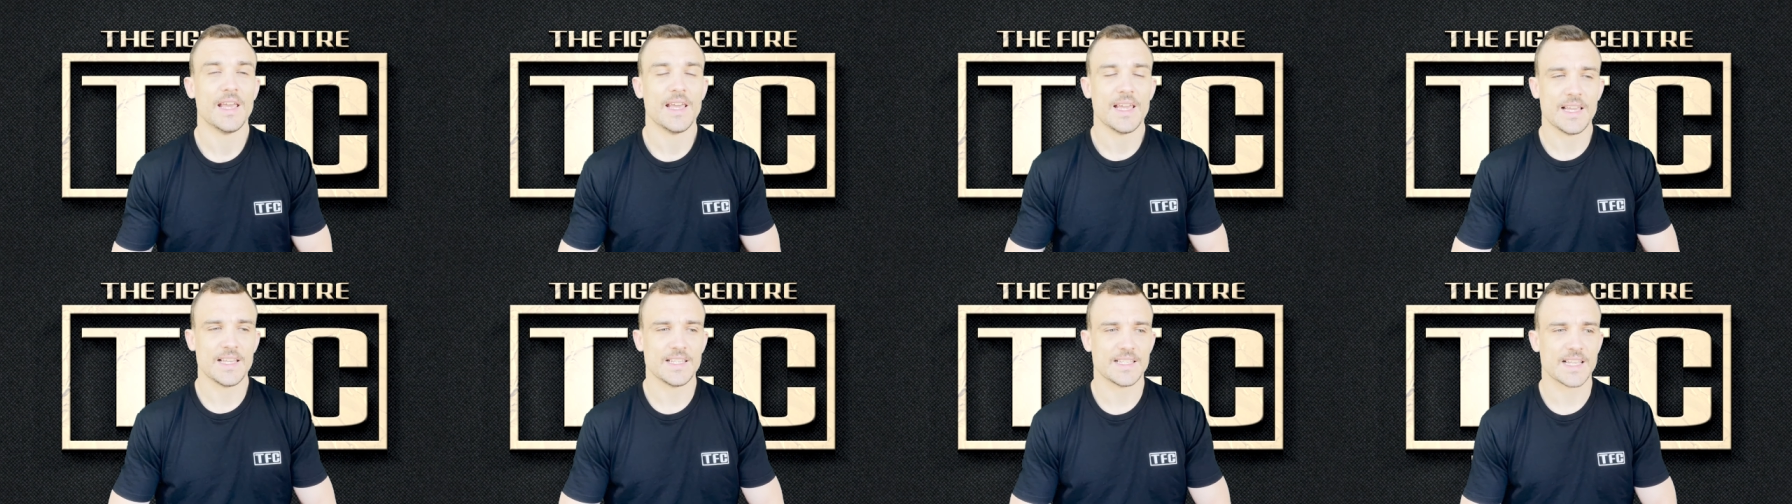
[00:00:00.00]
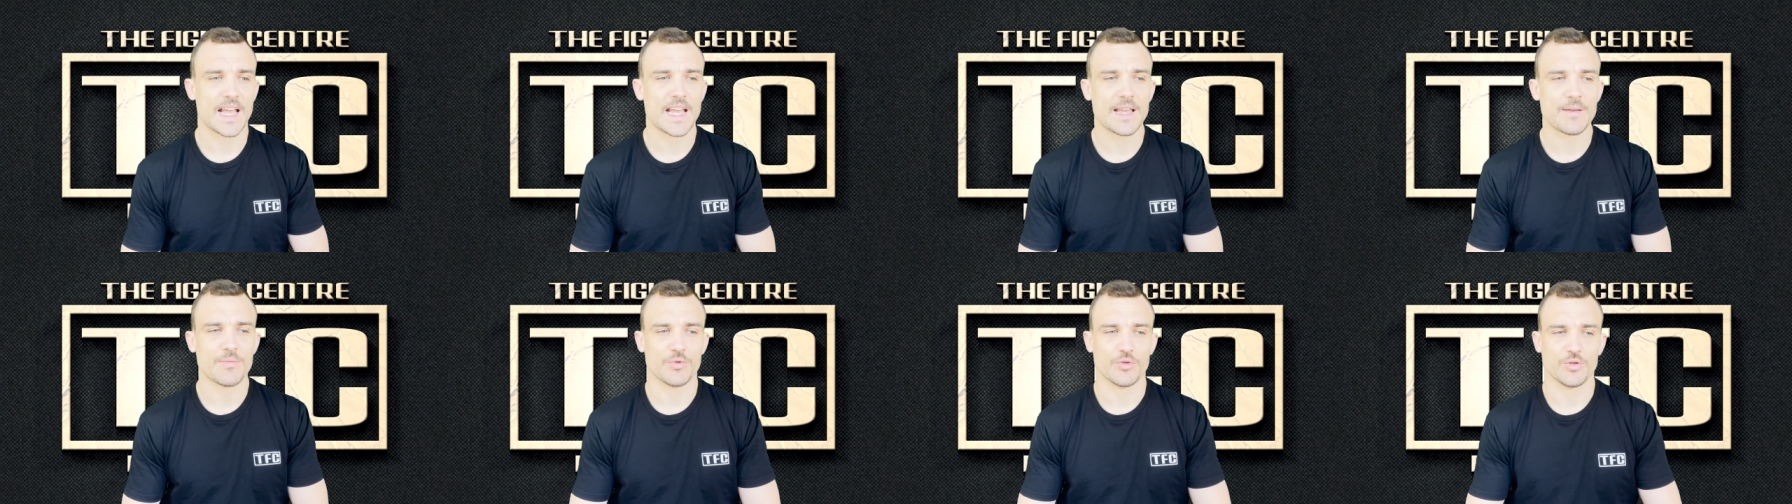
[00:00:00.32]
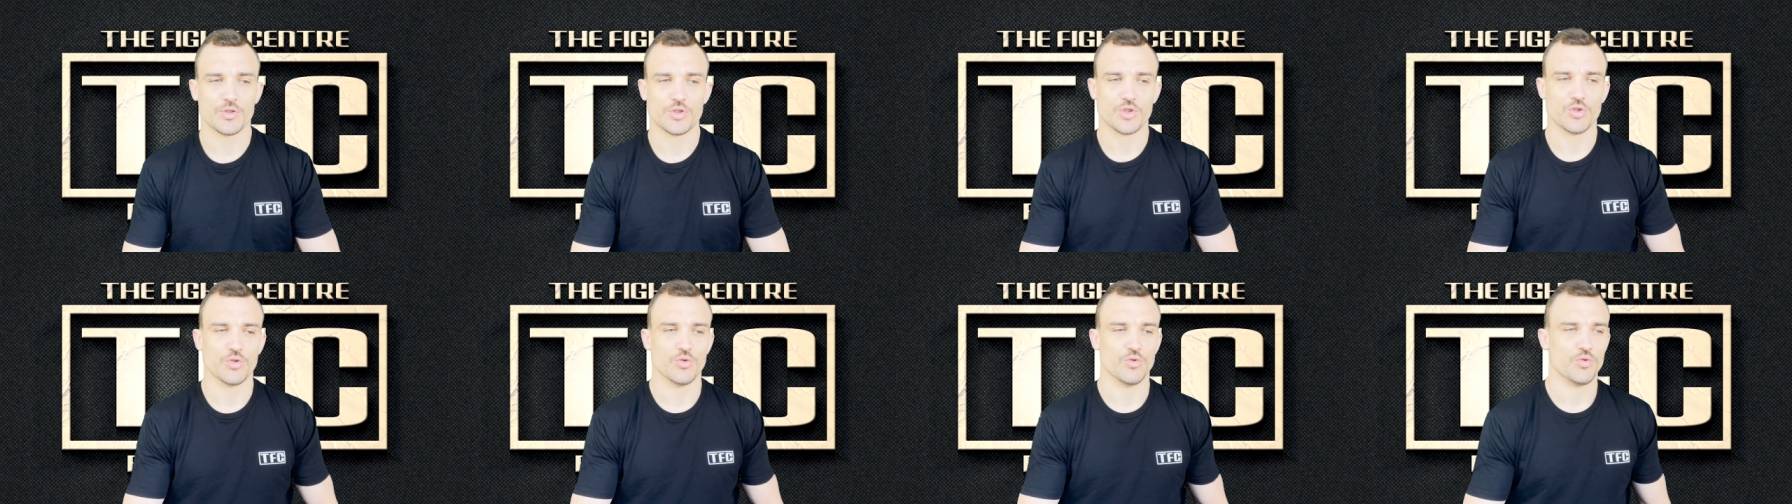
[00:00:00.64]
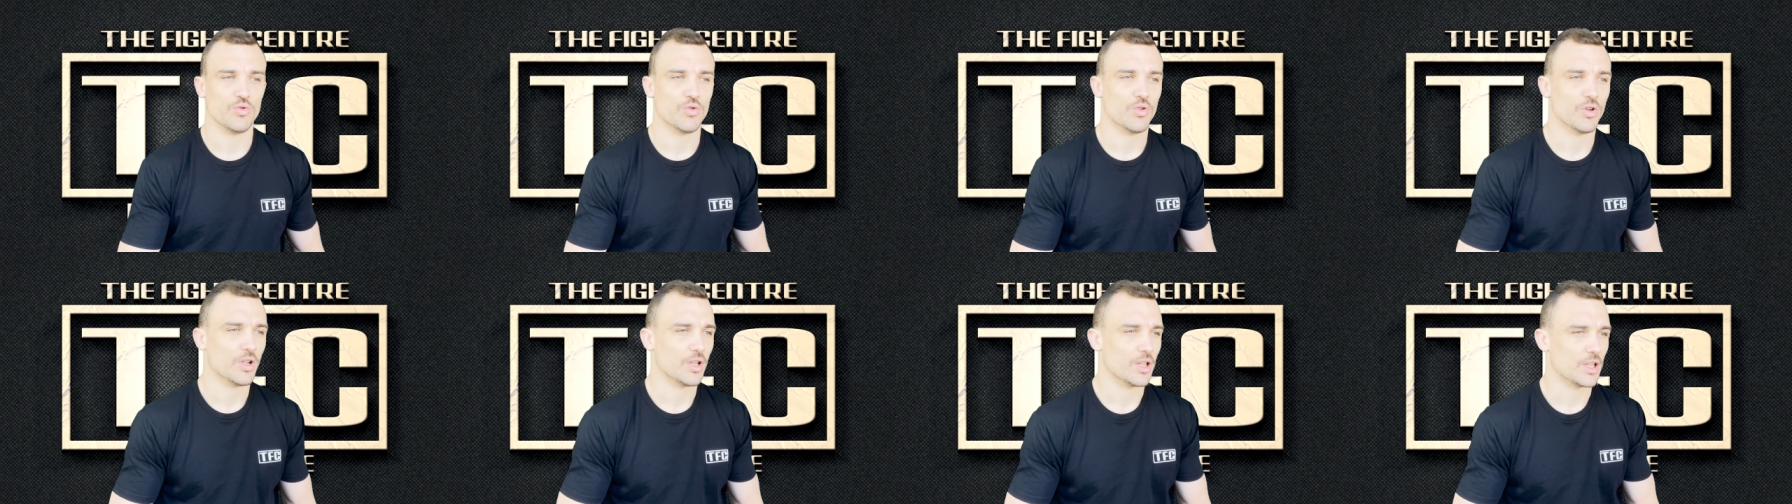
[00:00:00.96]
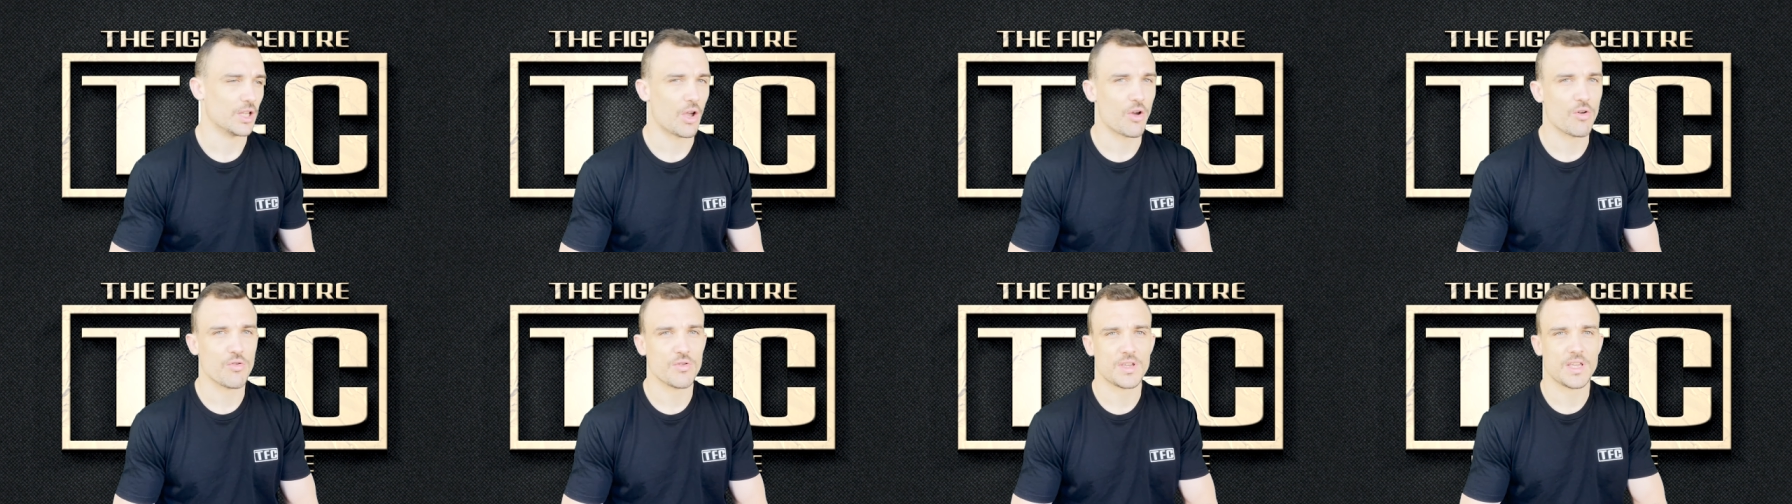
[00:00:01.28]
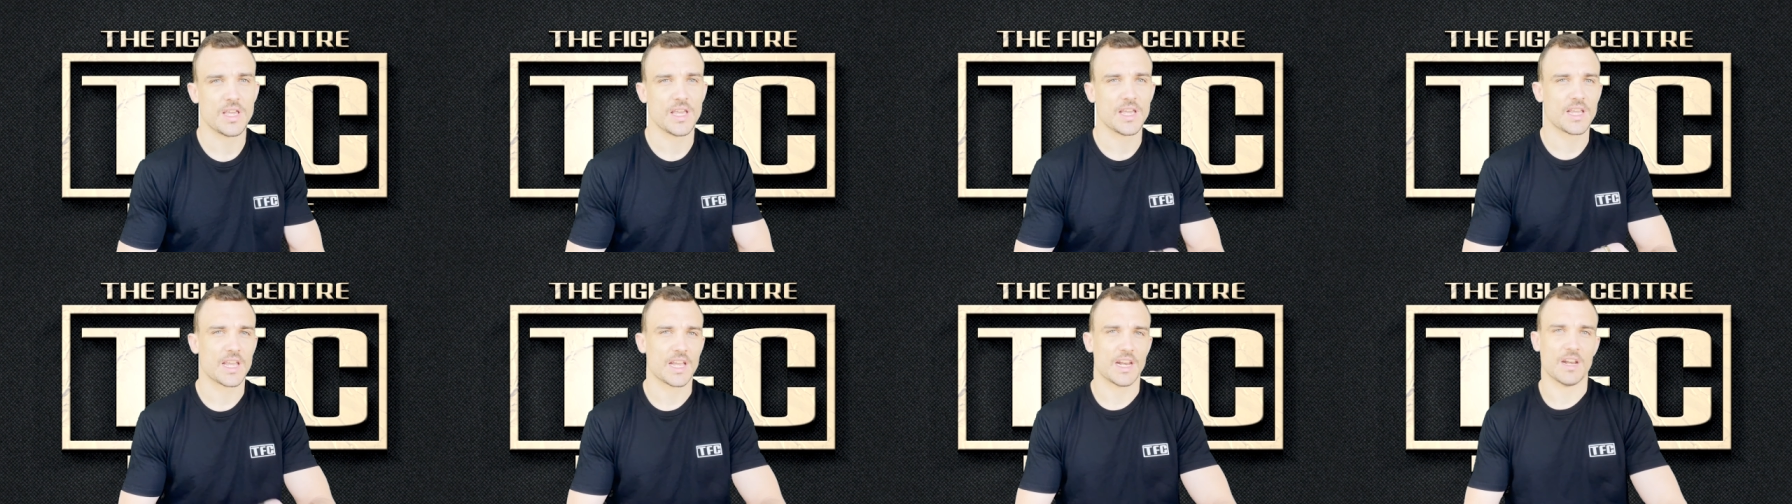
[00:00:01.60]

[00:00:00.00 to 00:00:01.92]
he's able to low kick